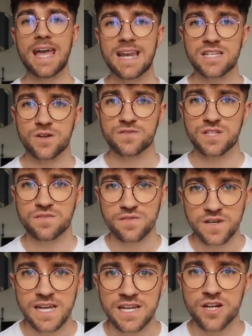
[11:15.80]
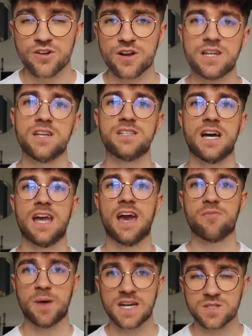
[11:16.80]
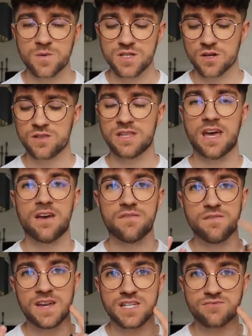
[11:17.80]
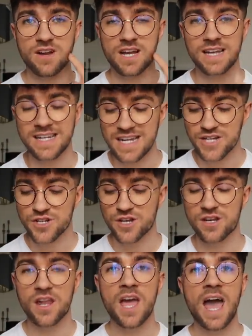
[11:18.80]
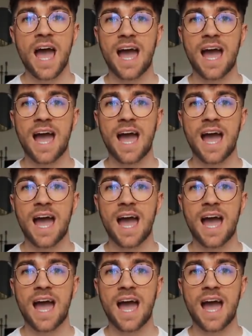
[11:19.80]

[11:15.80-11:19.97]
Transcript: it is obviously fully integrated. I have passwords on there, face recognition.